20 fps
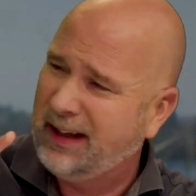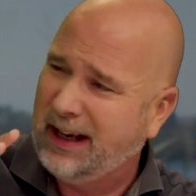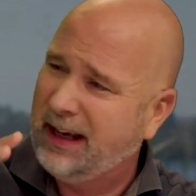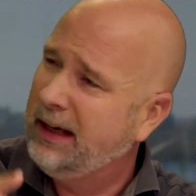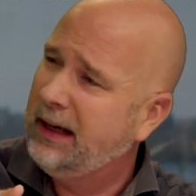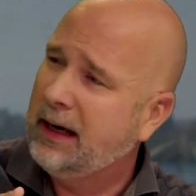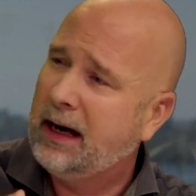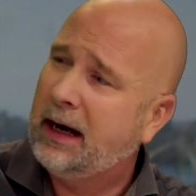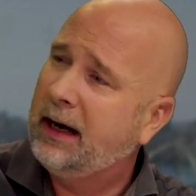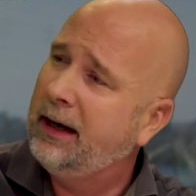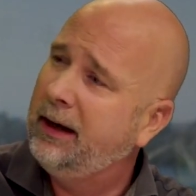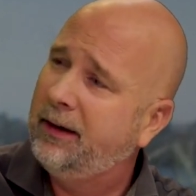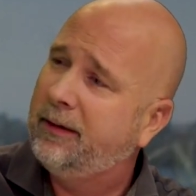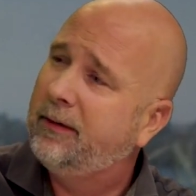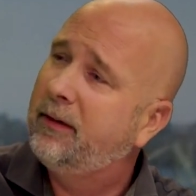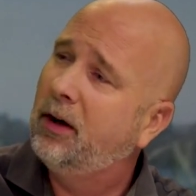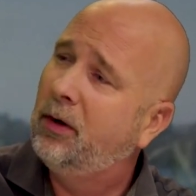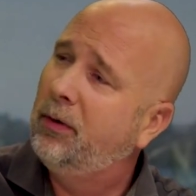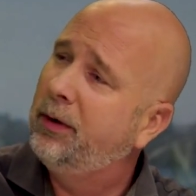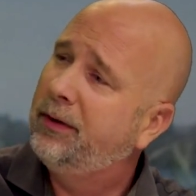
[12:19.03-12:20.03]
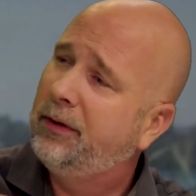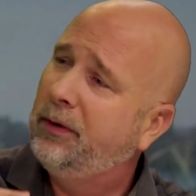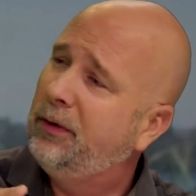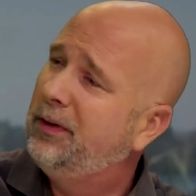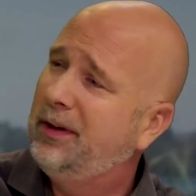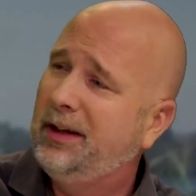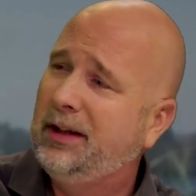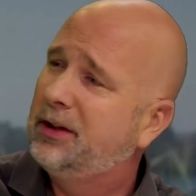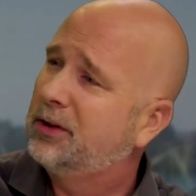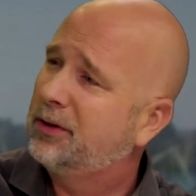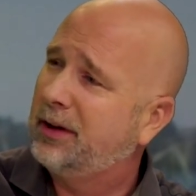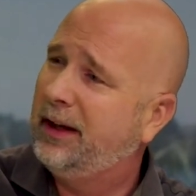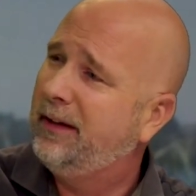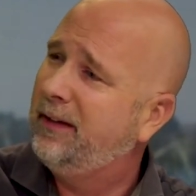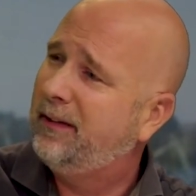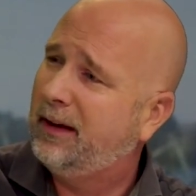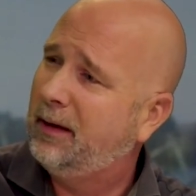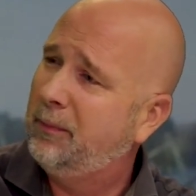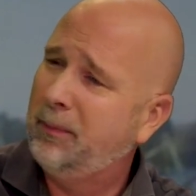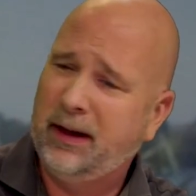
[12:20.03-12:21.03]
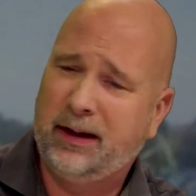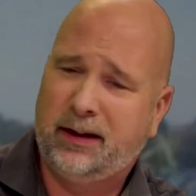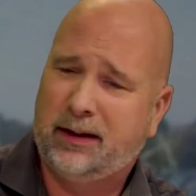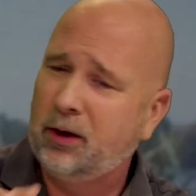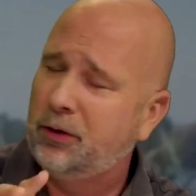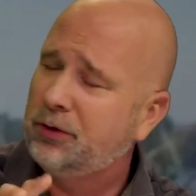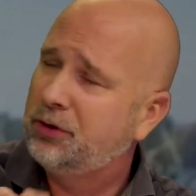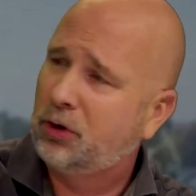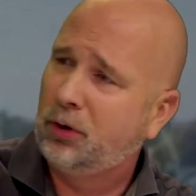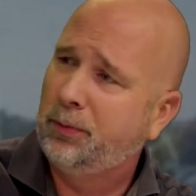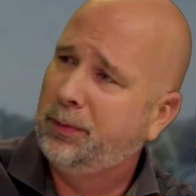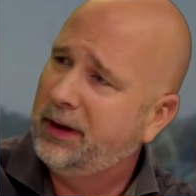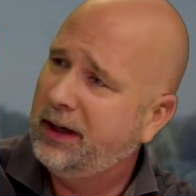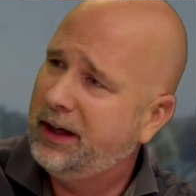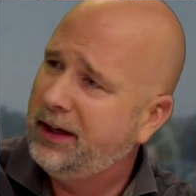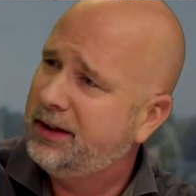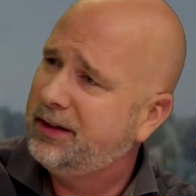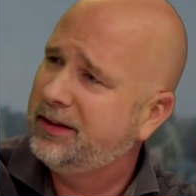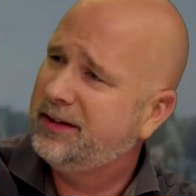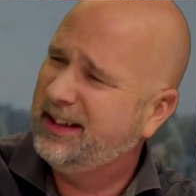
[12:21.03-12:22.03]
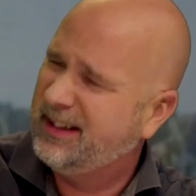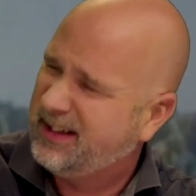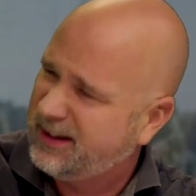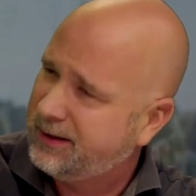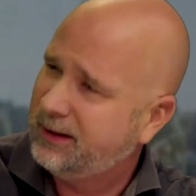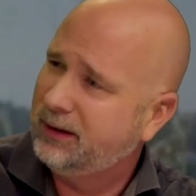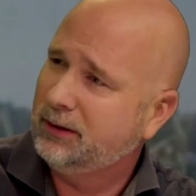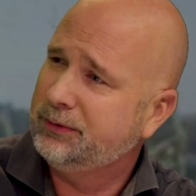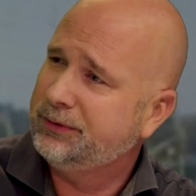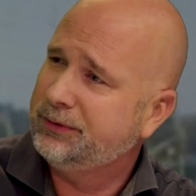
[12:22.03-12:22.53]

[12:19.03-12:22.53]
AI is going to see trends and make those combinations itself?